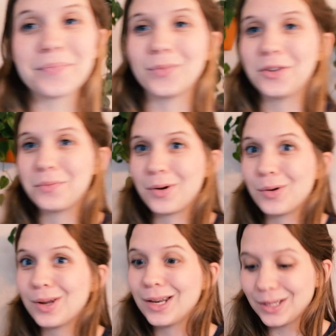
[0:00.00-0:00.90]
We've
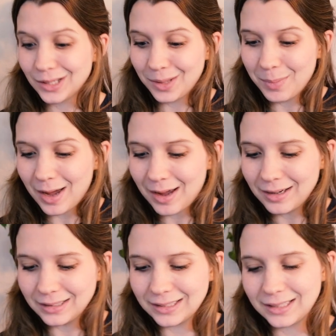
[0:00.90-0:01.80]
broken into the
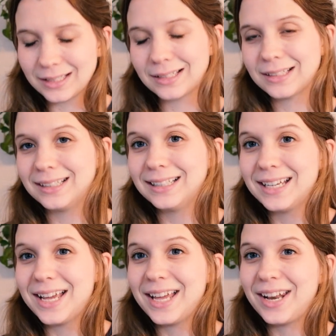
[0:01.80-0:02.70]
box.
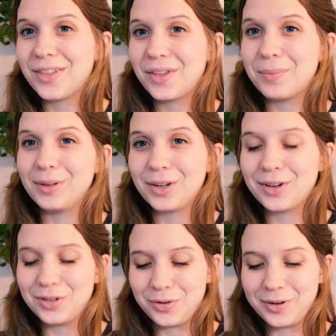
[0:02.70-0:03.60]
And now the
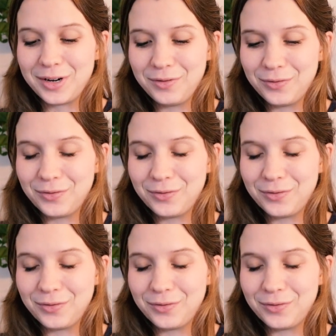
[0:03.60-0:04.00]
obligatory